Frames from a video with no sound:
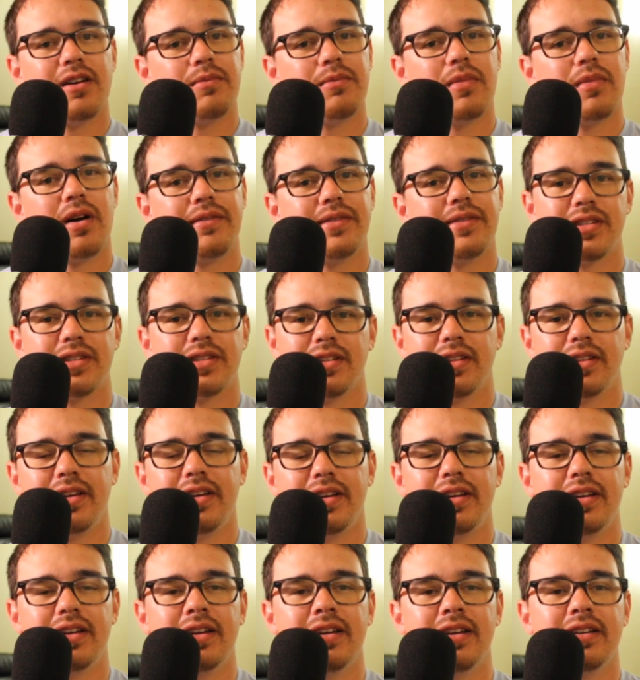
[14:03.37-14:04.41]

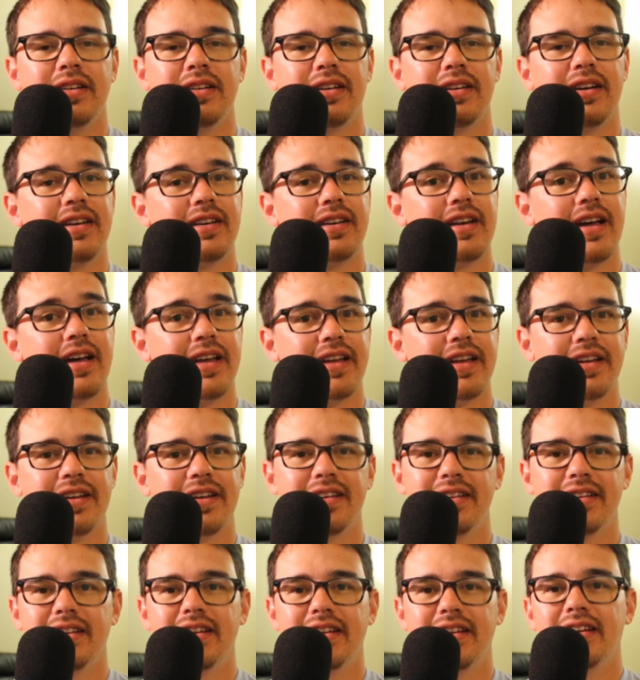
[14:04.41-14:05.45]
Obviously, uh, Nia
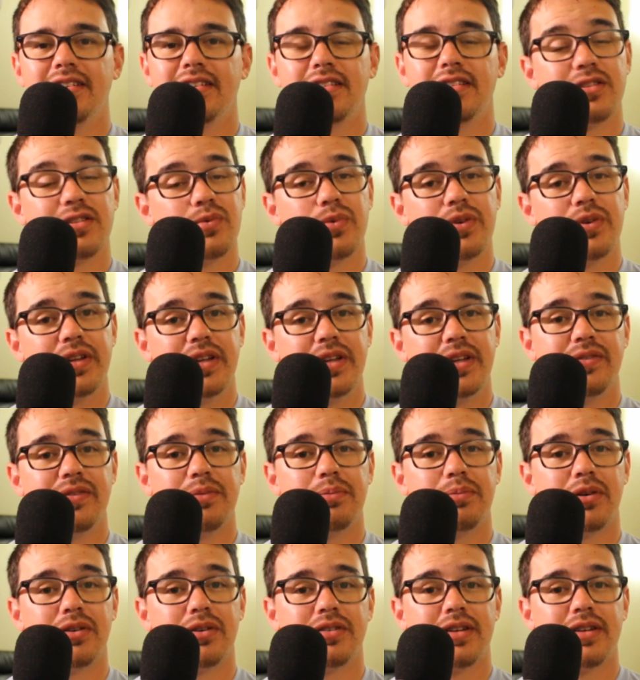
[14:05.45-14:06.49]
doesn't want to give up
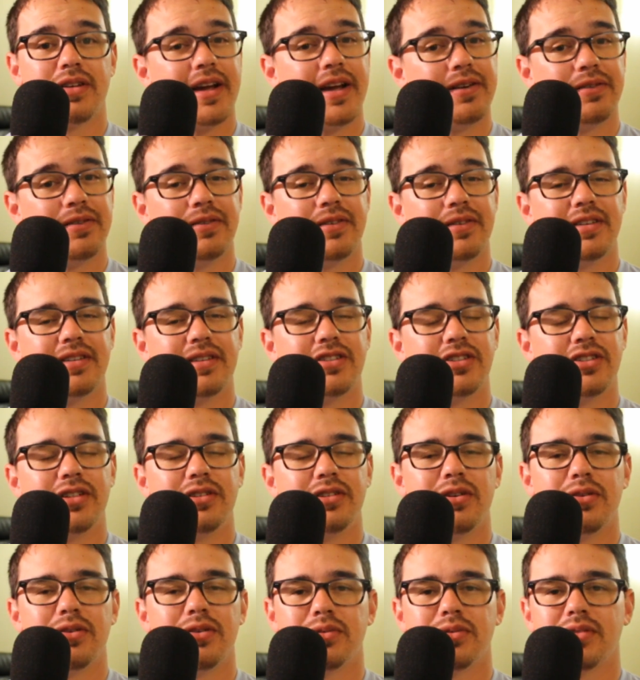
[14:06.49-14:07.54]
her title, and she
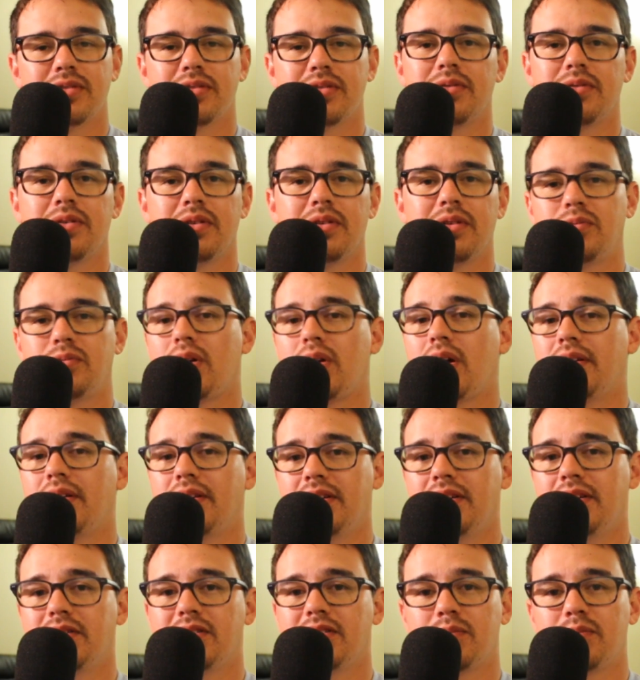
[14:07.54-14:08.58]
knows um, Ronda
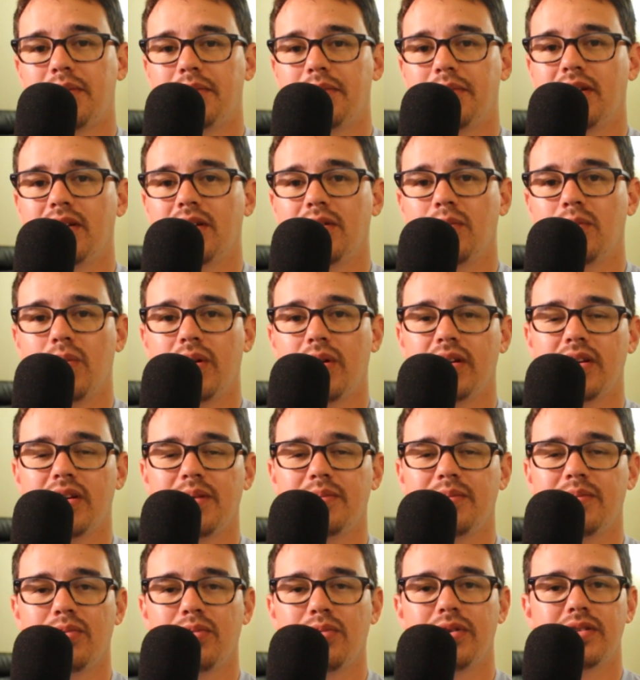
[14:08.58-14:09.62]
is probably going to want to come
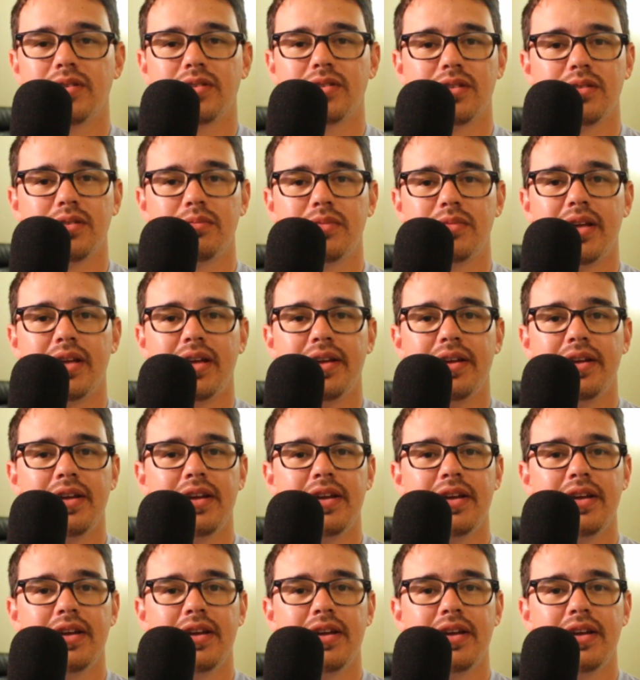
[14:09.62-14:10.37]
for it someday.